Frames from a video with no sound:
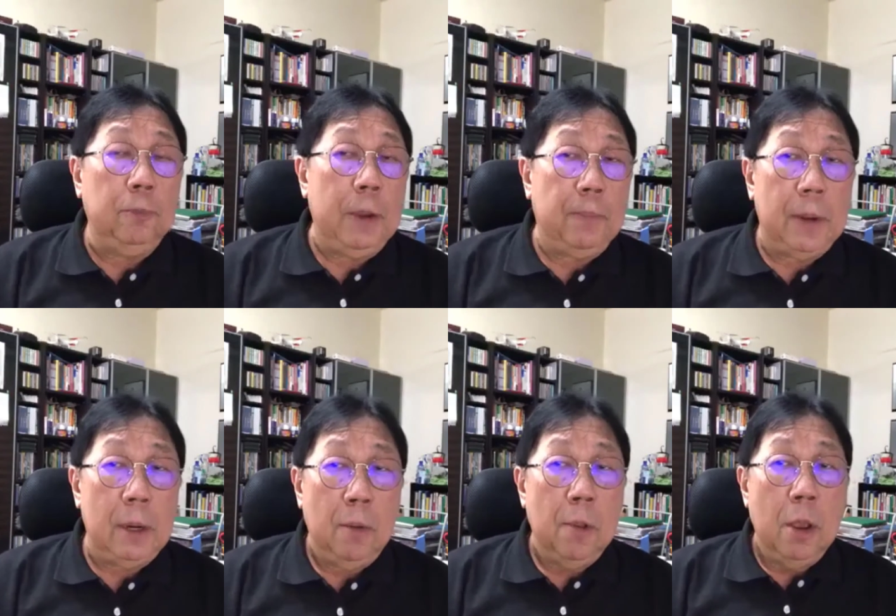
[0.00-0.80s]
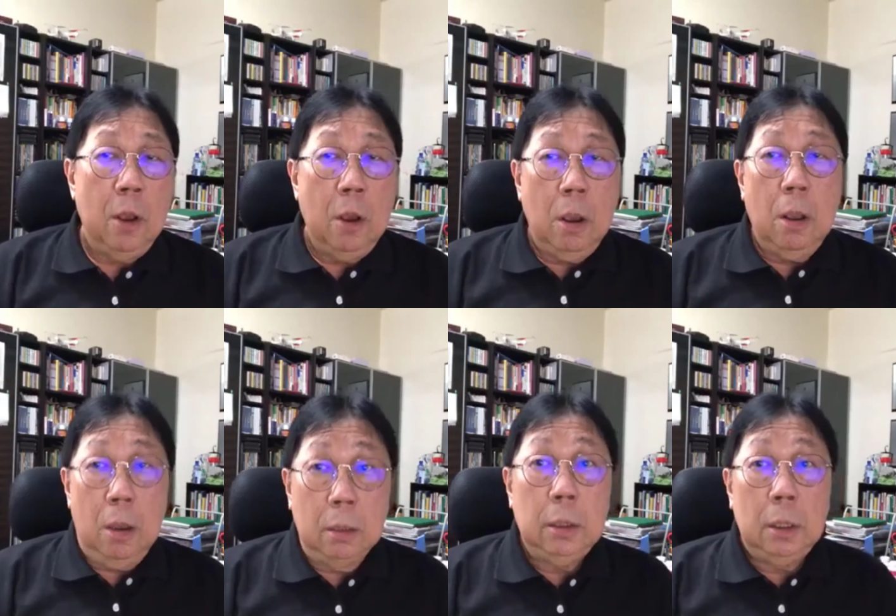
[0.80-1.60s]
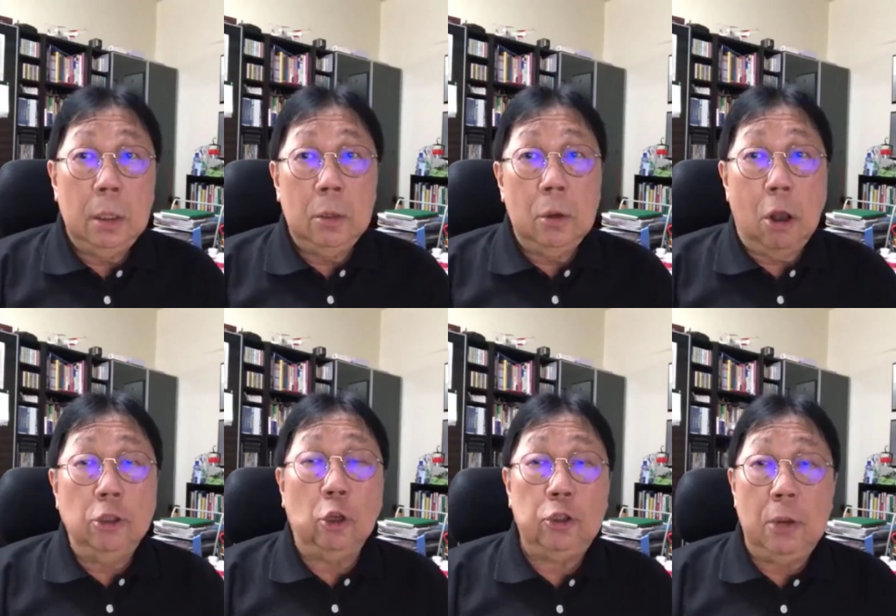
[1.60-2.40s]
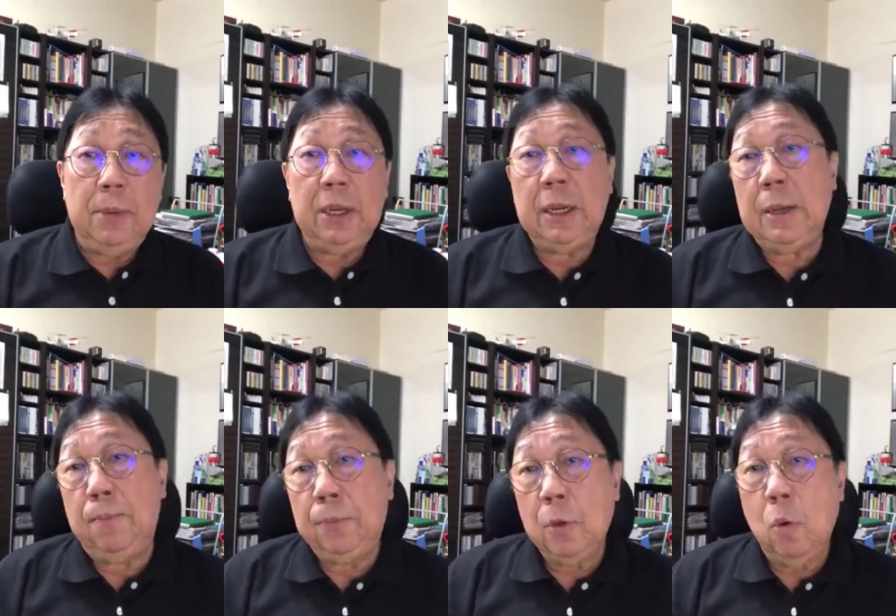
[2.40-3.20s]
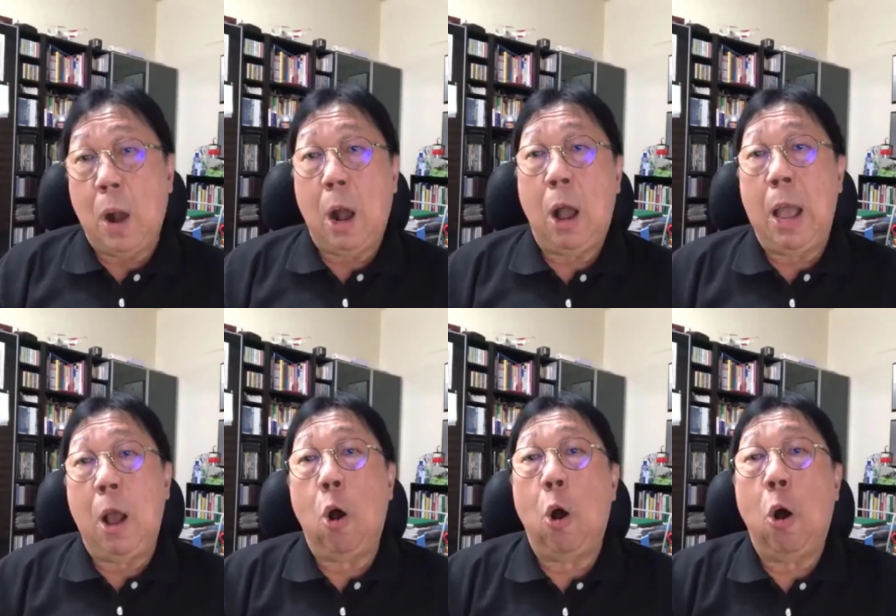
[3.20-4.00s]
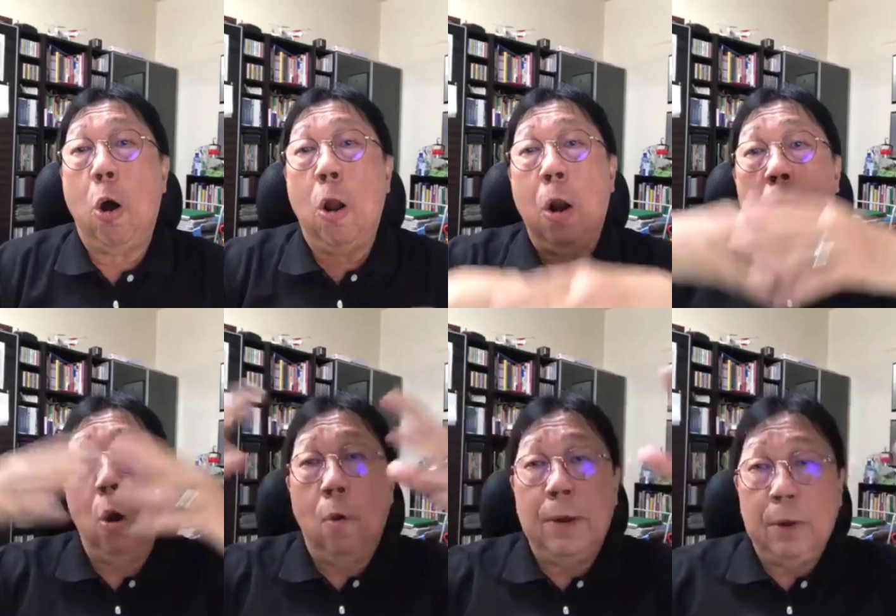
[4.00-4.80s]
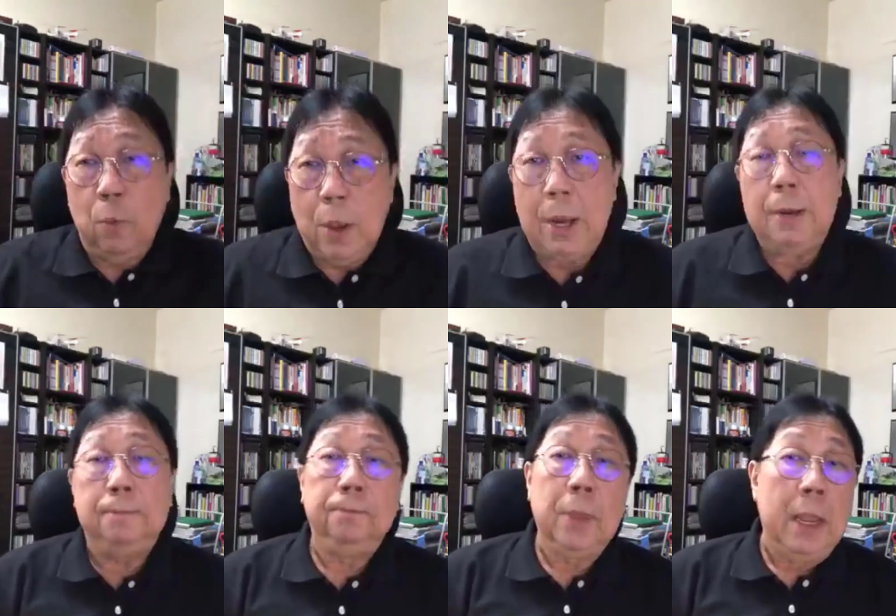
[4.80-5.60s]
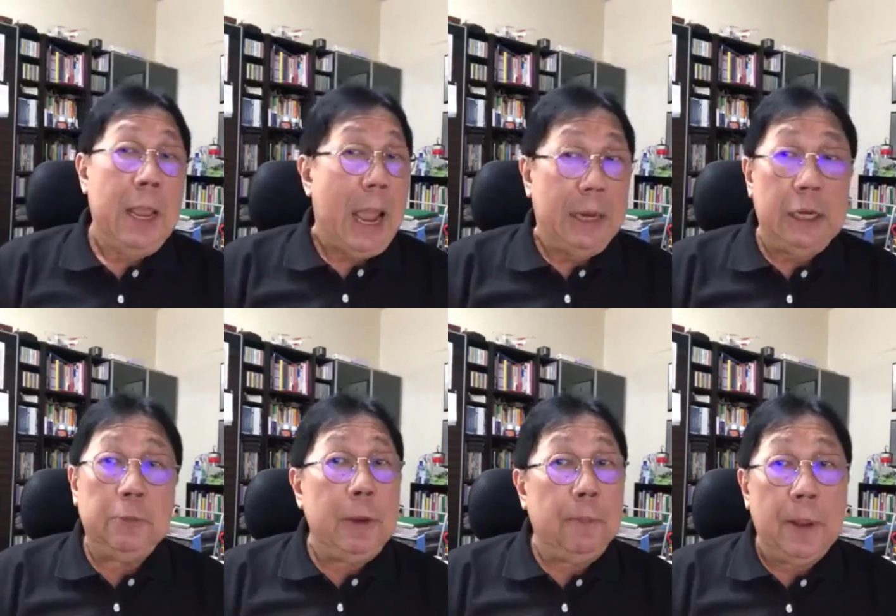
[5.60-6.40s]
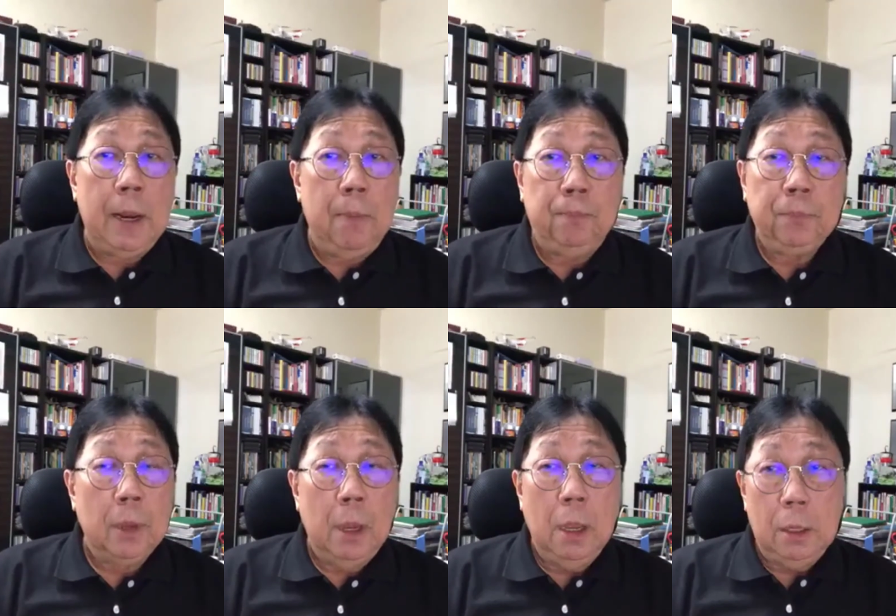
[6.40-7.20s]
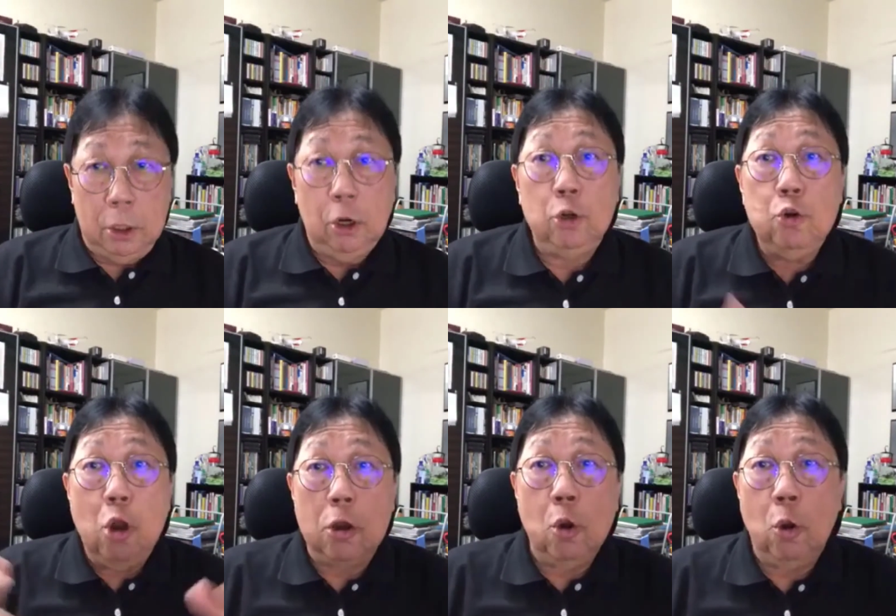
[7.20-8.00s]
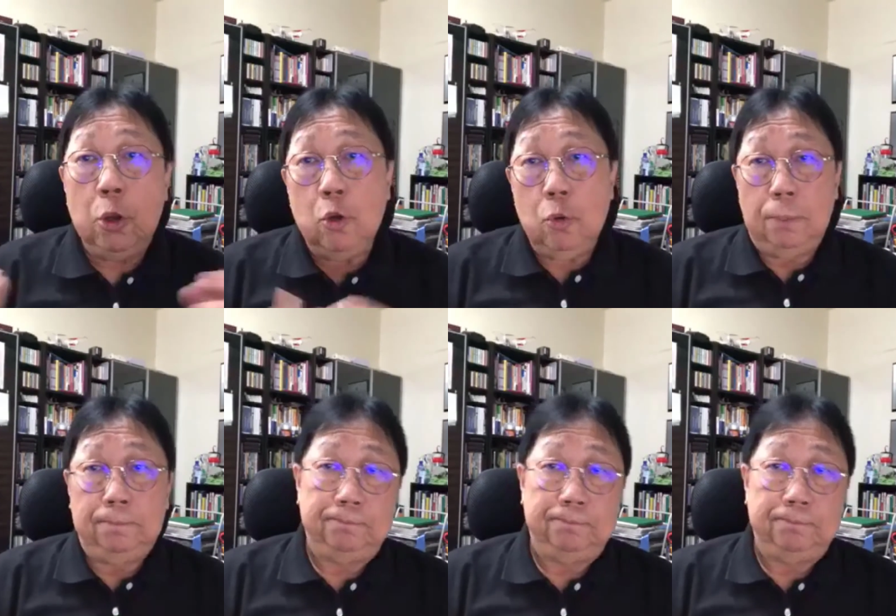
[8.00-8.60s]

people on social media who are all over the world and these people, do not know you.